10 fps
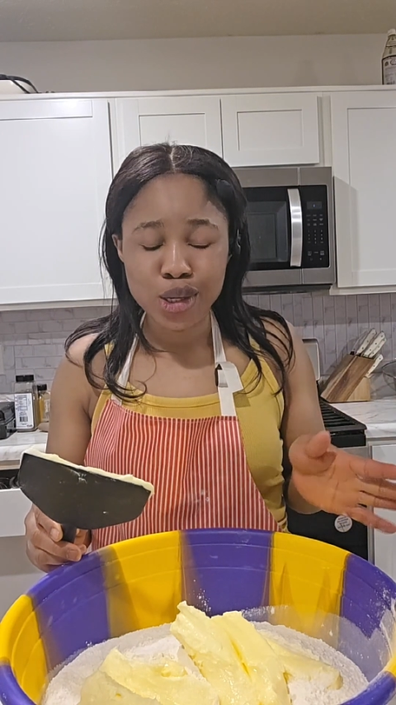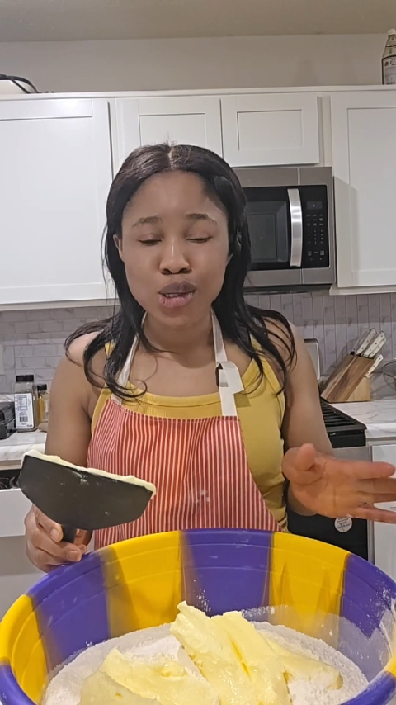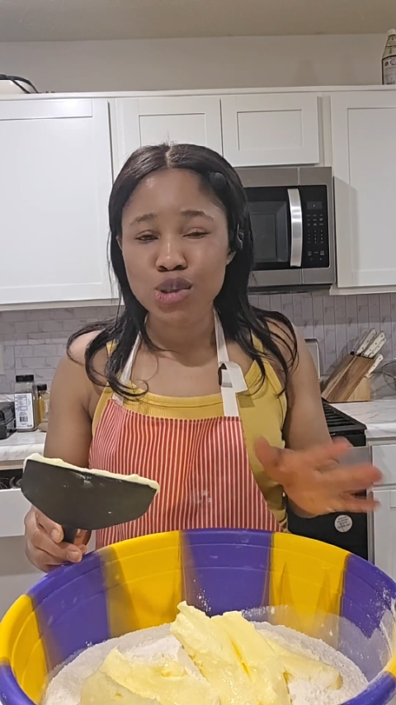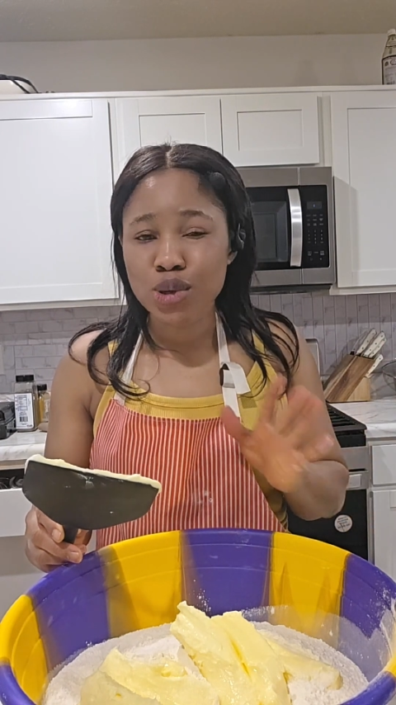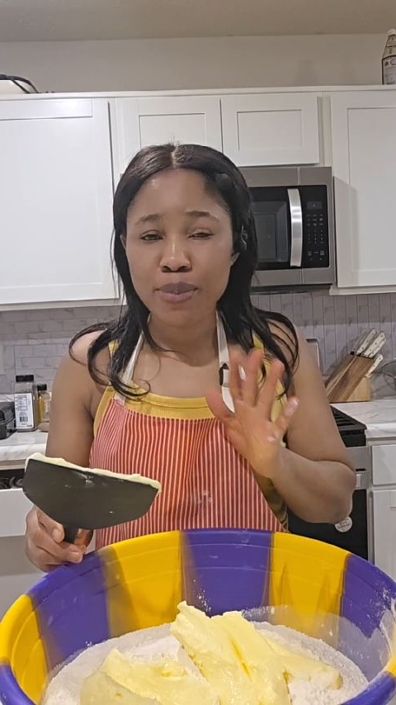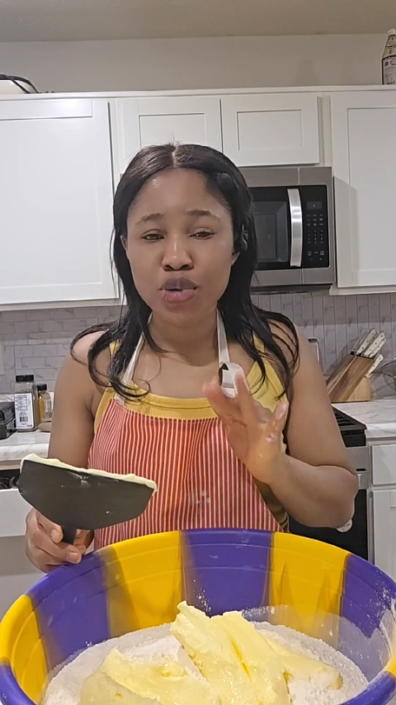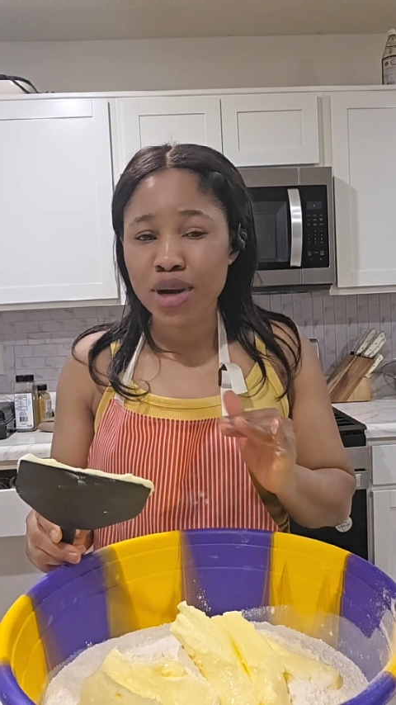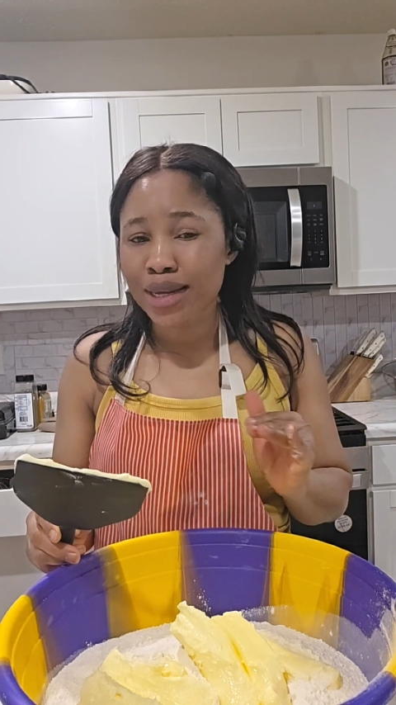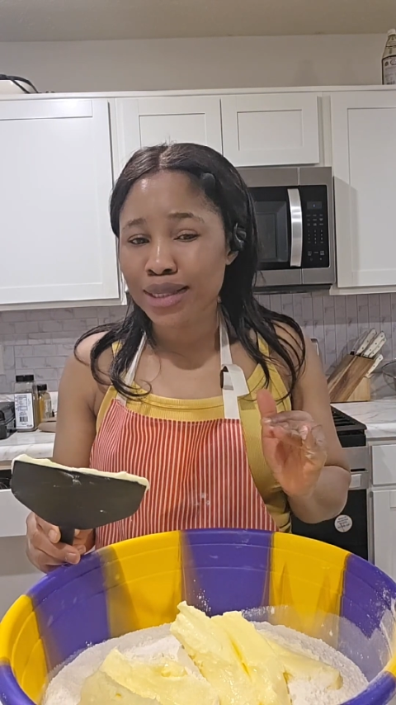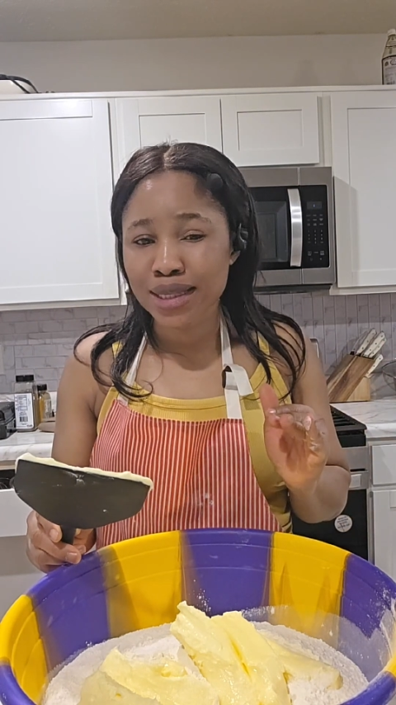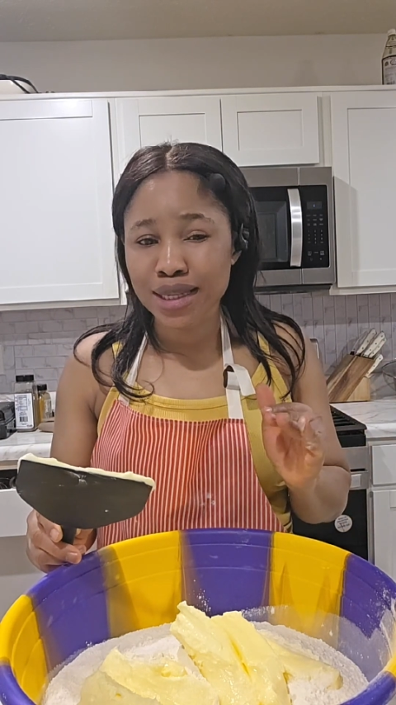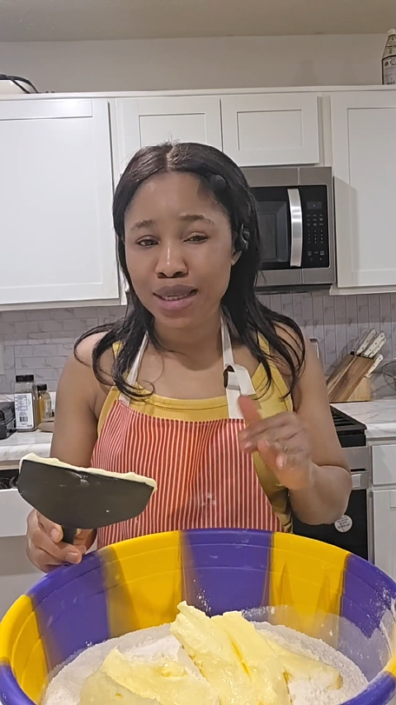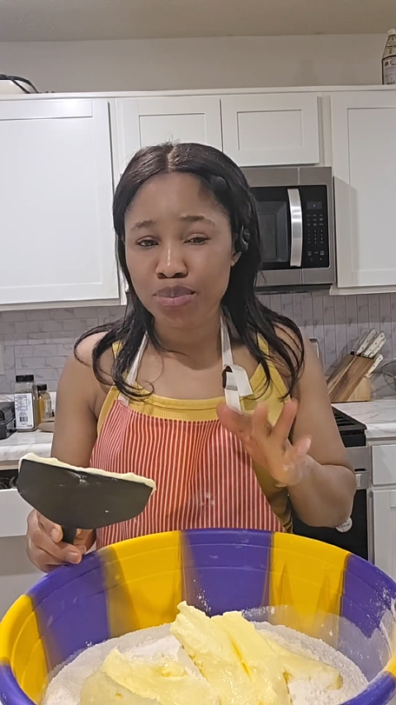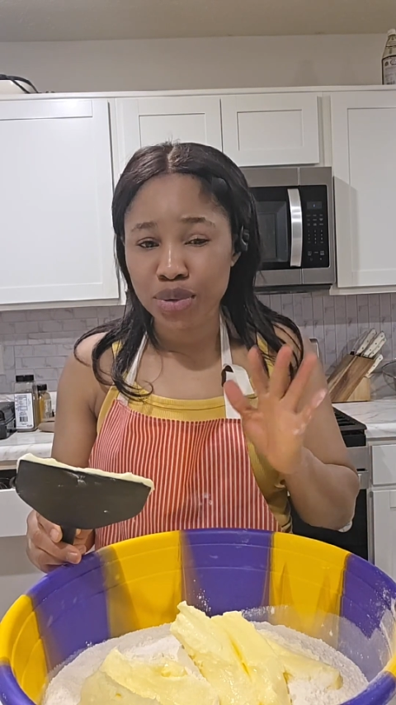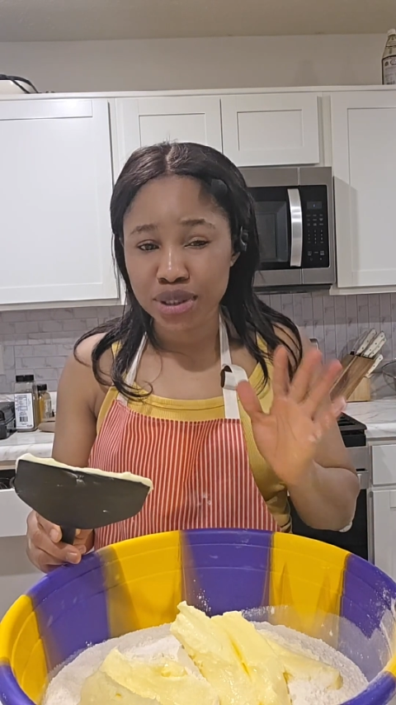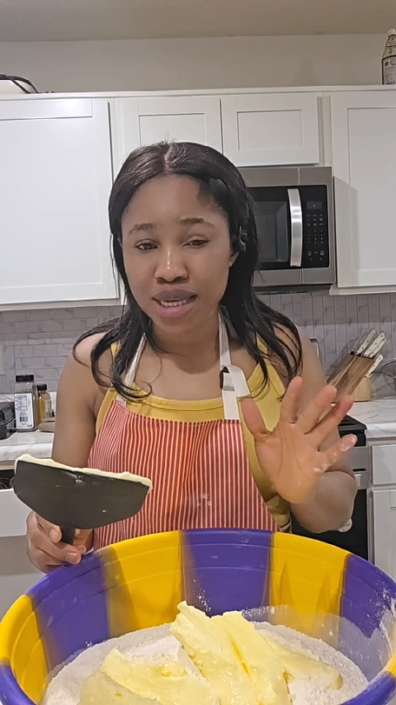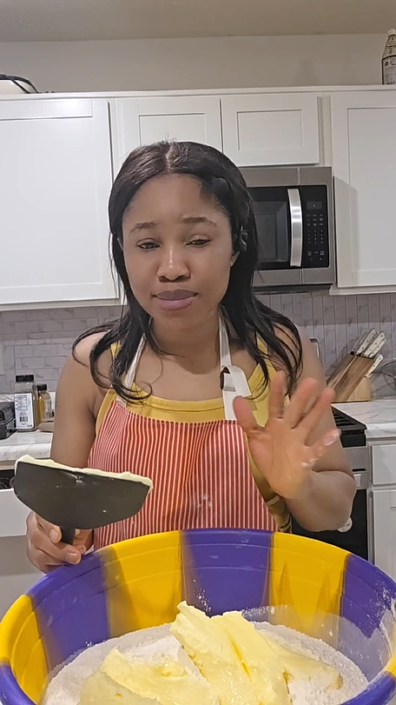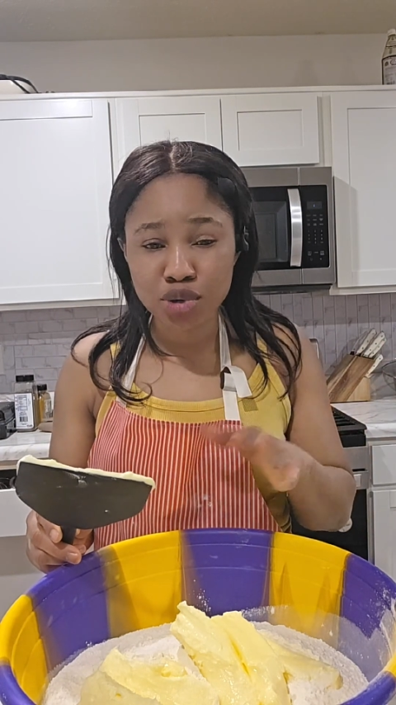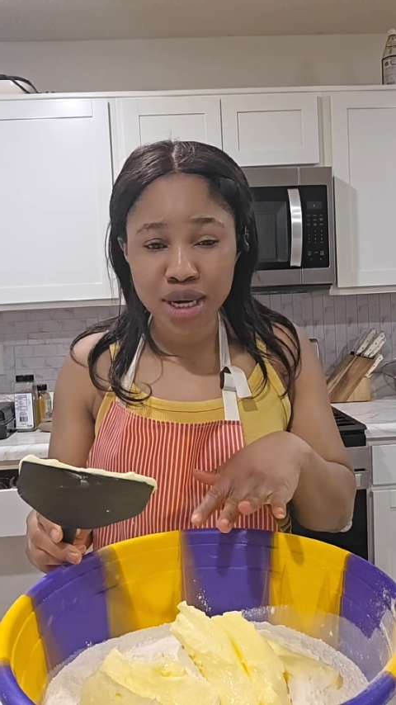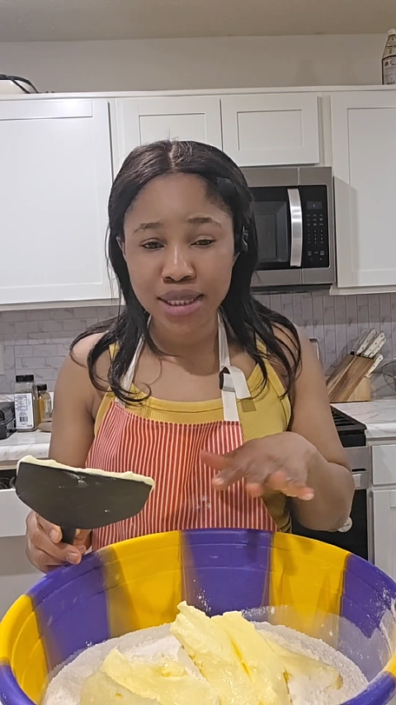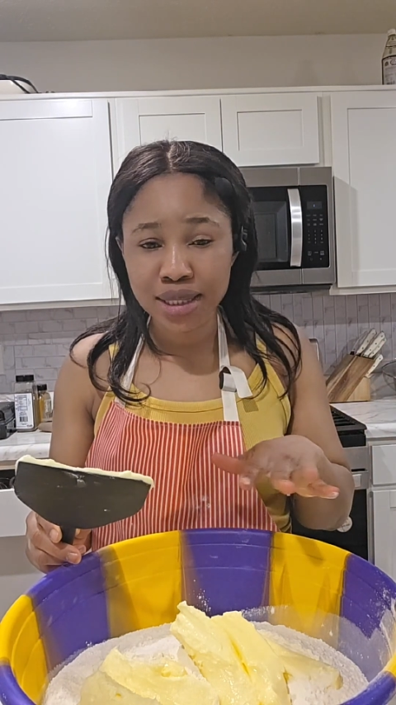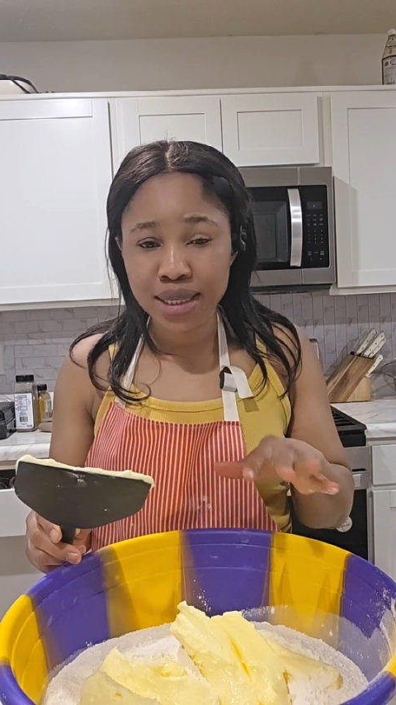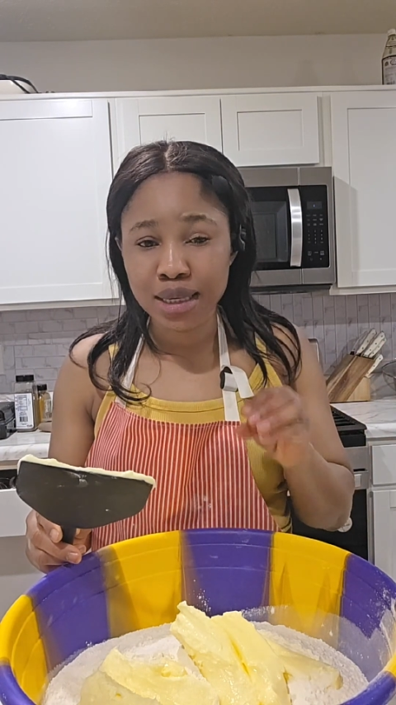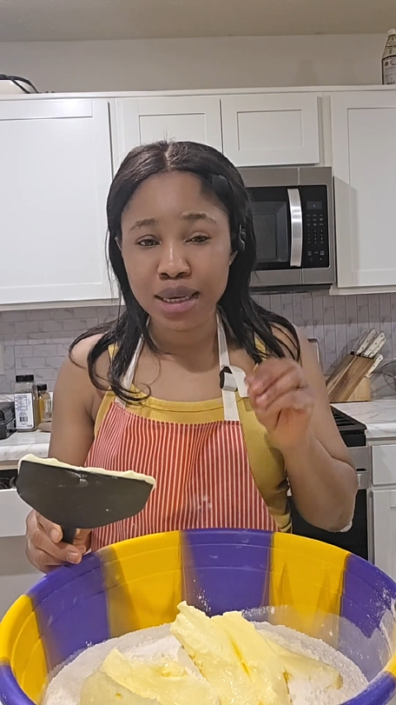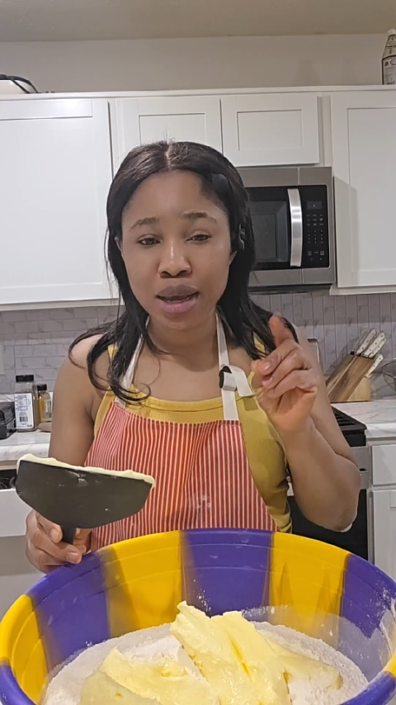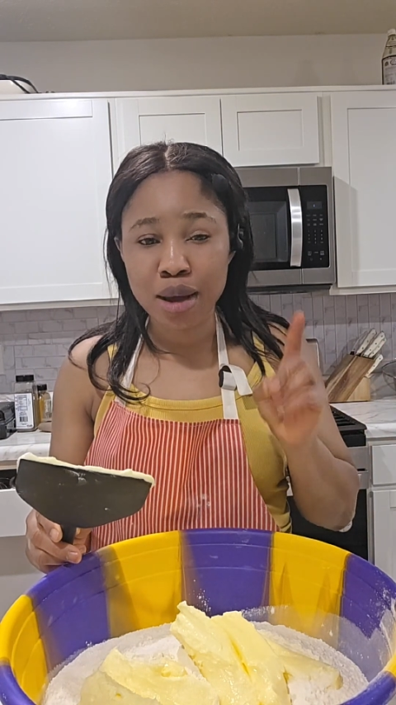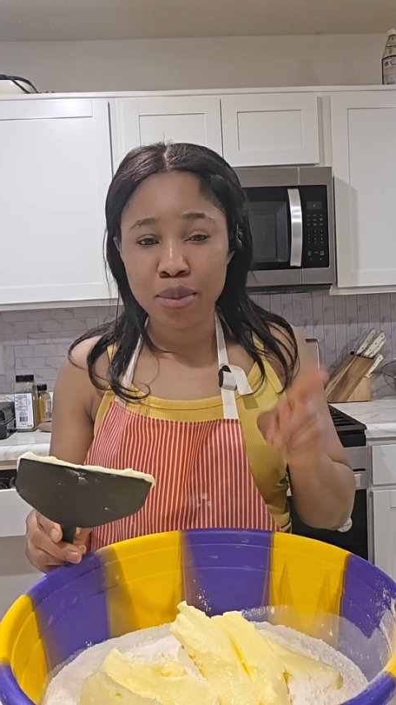So I'm not adding any, but I'm not adding any